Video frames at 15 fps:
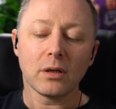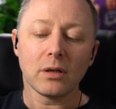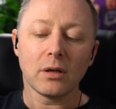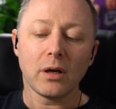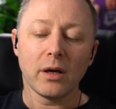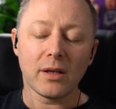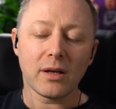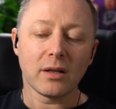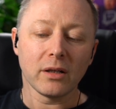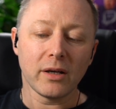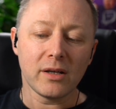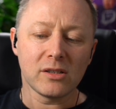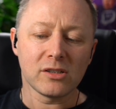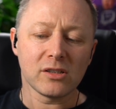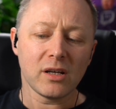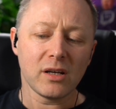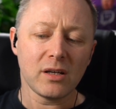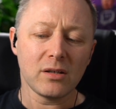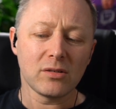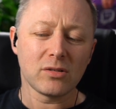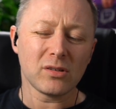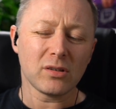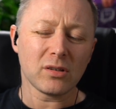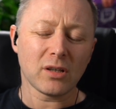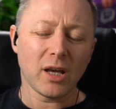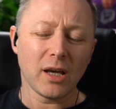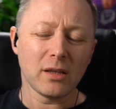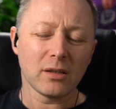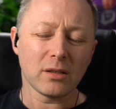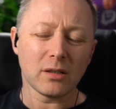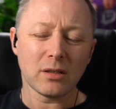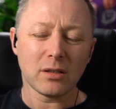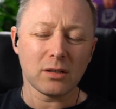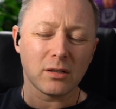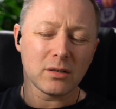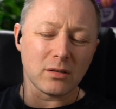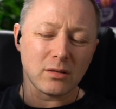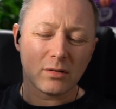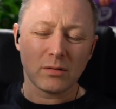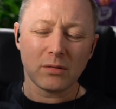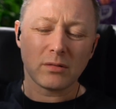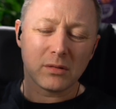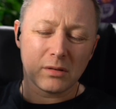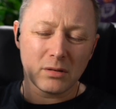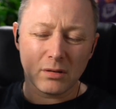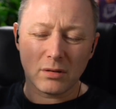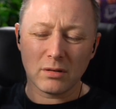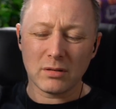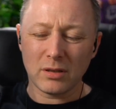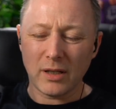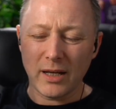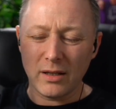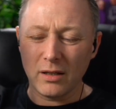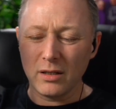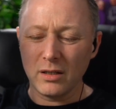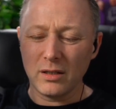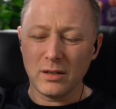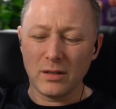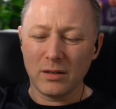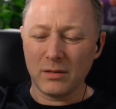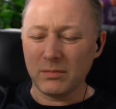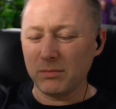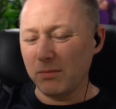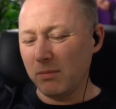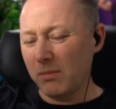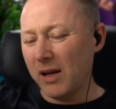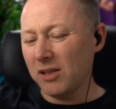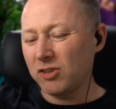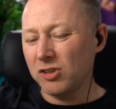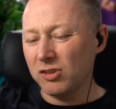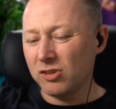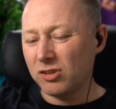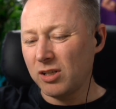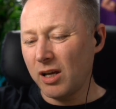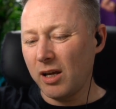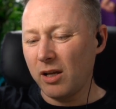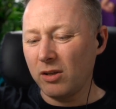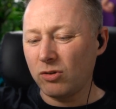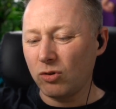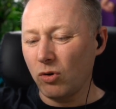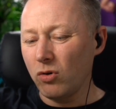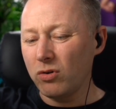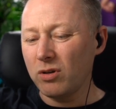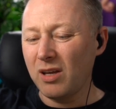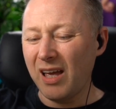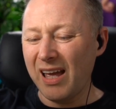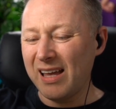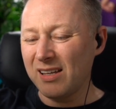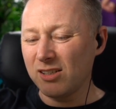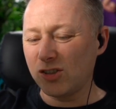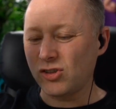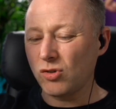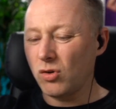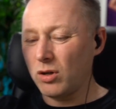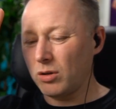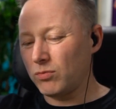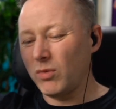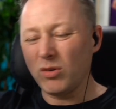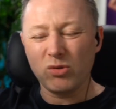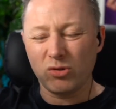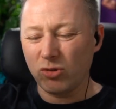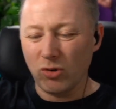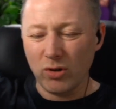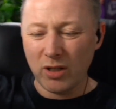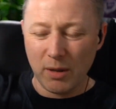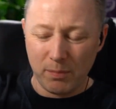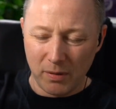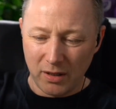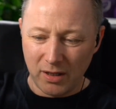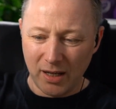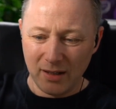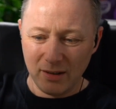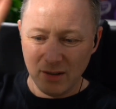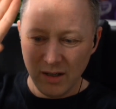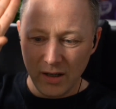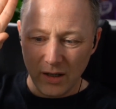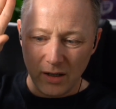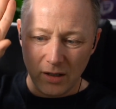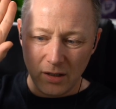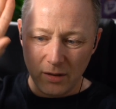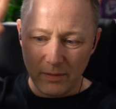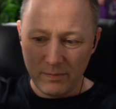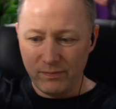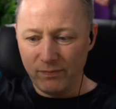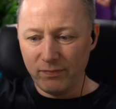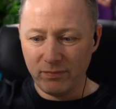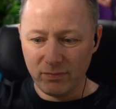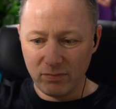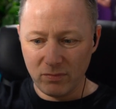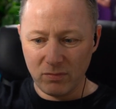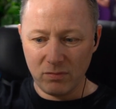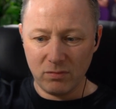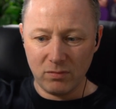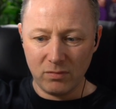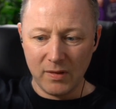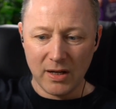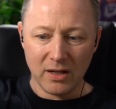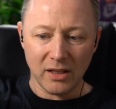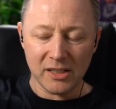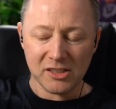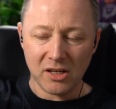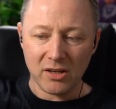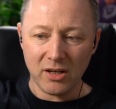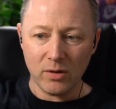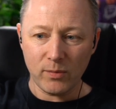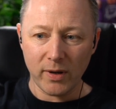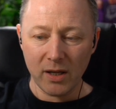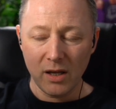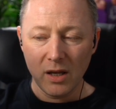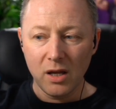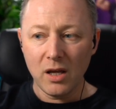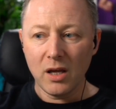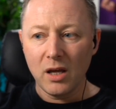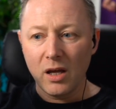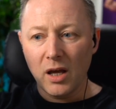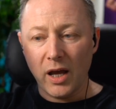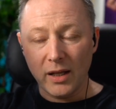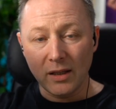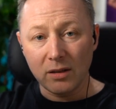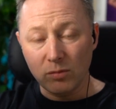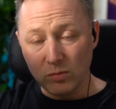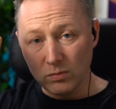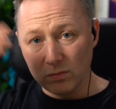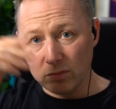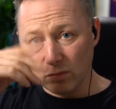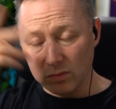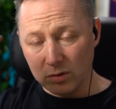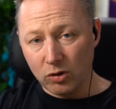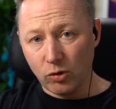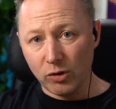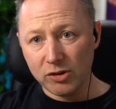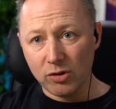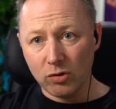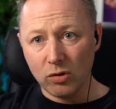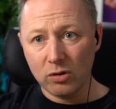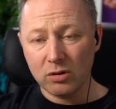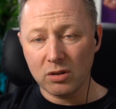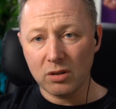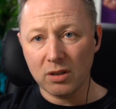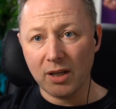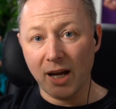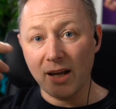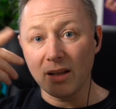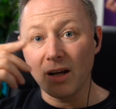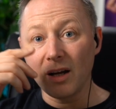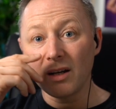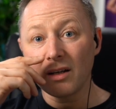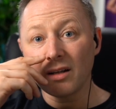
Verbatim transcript: at the Clyde side, kind of uh, Merchant City, Trongate, sort of, well, not Trongate, but kind of near Glasgow Greenway, and across the road, guy like